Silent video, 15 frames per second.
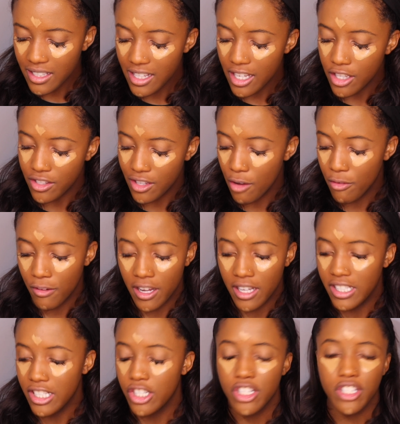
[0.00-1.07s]
because it is so
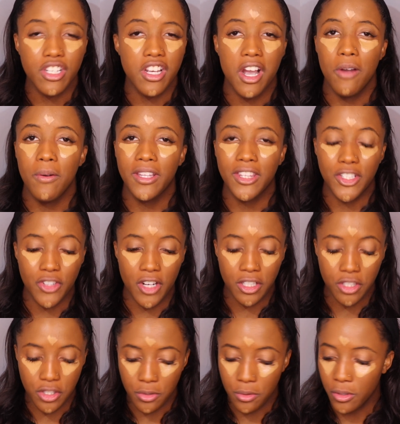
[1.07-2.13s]
fun to just go in the
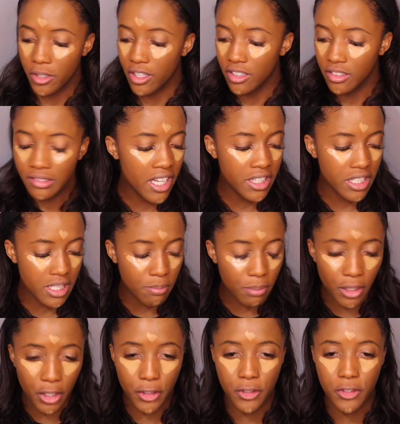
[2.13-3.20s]
drugstore and
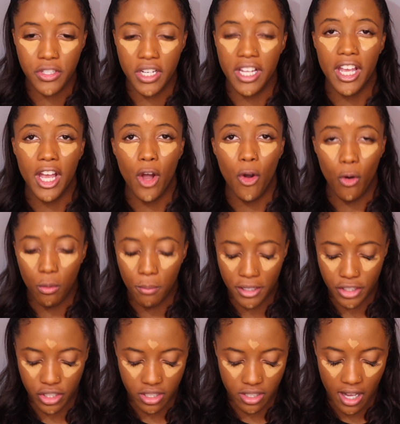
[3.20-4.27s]
splurge and get a whole
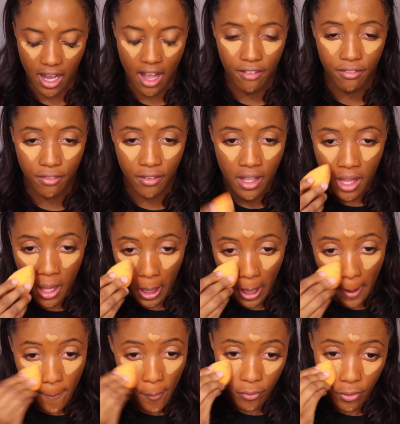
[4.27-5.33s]
bunch of stuff
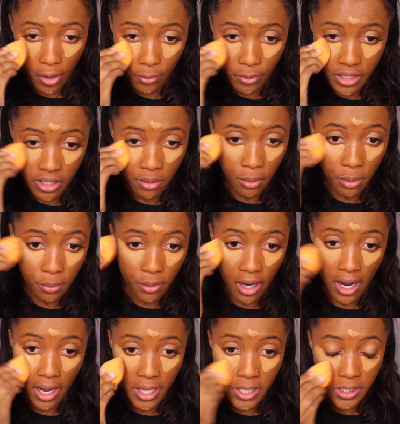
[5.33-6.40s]
for a reasonable
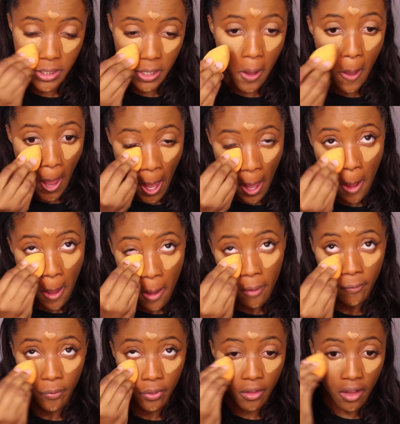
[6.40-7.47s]
price.
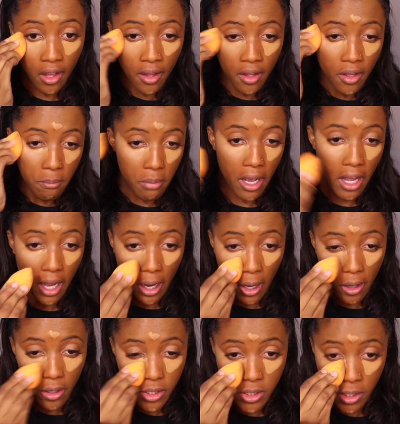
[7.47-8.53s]
But
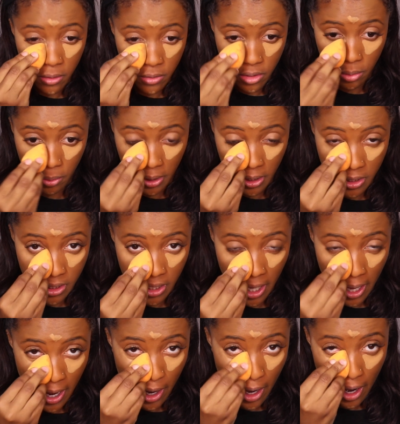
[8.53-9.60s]
I also do wanna
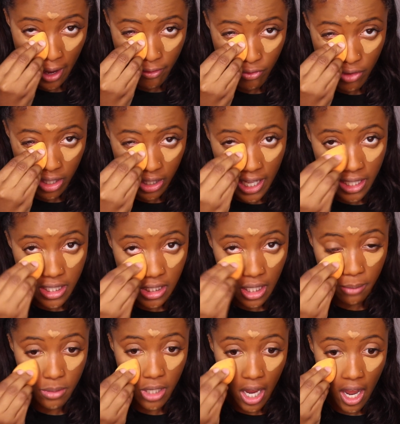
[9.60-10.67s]
say, I feel like
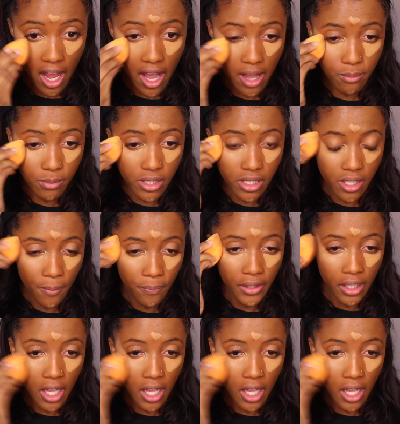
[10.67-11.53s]
sometimes